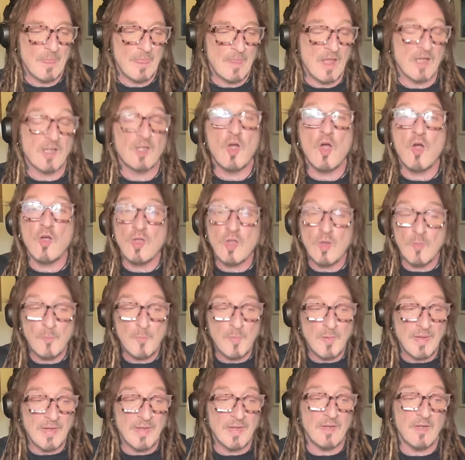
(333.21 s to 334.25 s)
I can't
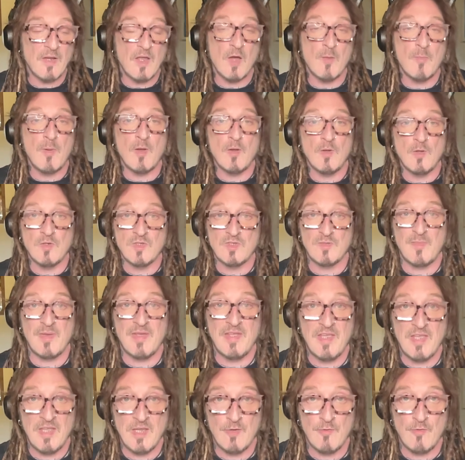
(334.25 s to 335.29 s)
complain about losing my
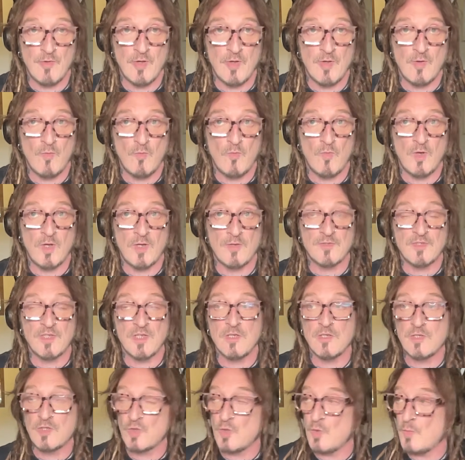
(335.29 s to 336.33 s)
hearing when I've seen
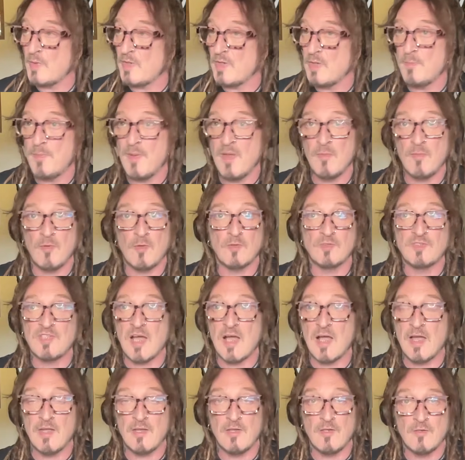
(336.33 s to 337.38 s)
so many people
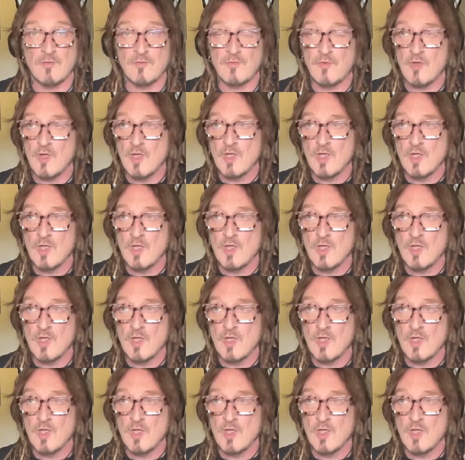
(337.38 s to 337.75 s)
dying of